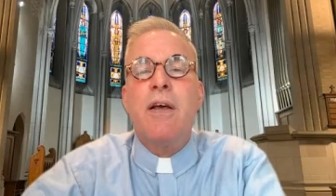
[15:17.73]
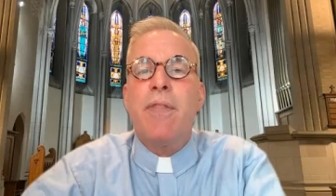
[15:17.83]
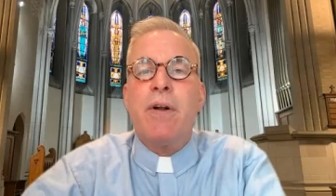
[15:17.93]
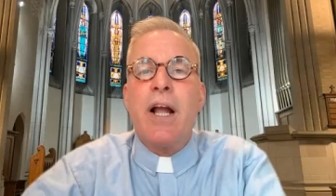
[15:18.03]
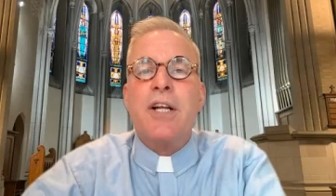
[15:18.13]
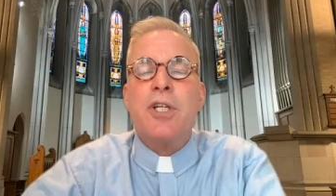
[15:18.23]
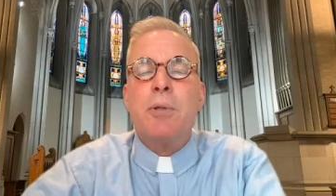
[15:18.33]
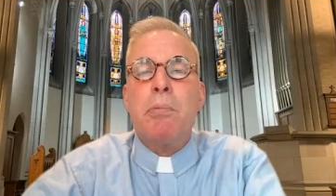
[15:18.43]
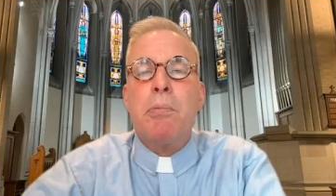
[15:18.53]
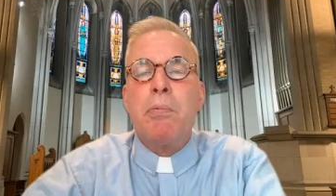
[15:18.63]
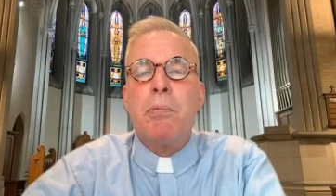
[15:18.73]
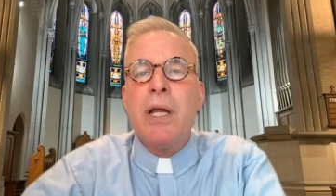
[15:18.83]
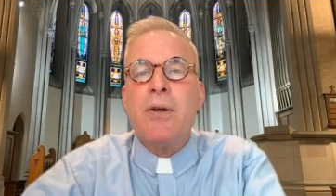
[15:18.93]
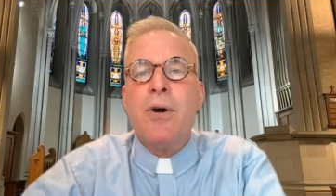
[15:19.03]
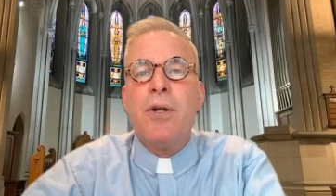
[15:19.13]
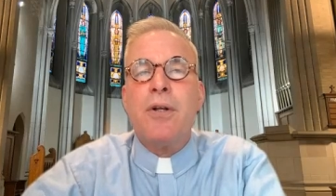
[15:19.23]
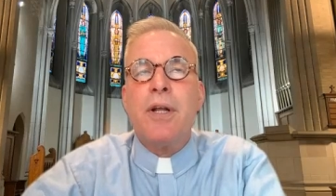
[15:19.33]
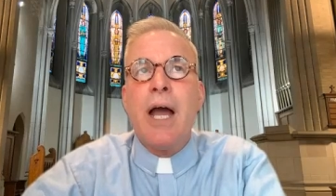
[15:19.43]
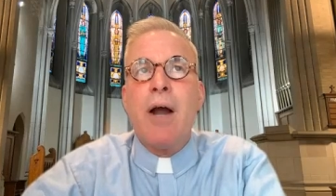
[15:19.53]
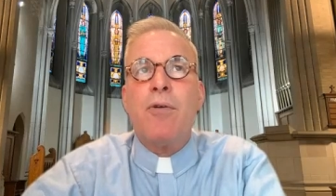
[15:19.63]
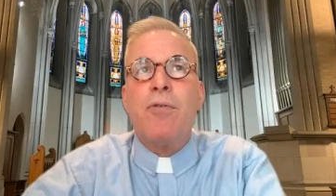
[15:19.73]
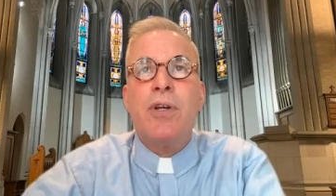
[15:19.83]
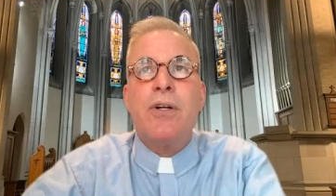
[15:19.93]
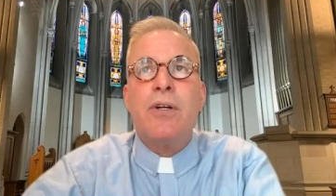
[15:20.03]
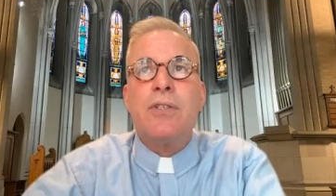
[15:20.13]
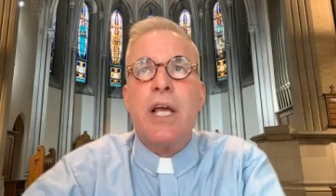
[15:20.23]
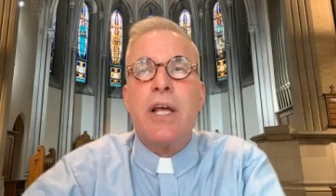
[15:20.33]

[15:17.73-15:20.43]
they're actually playing on our fears